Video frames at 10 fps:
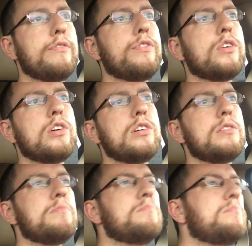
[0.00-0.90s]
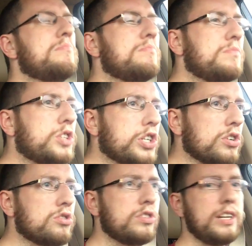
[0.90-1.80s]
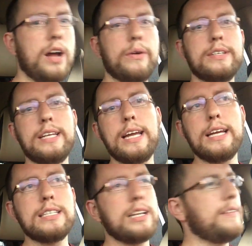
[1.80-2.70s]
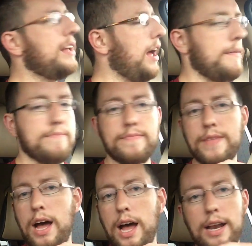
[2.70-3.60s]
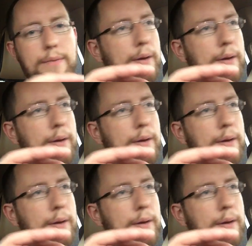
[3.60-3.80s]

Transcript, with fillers: for children nowadays, and I'm not, I'm not,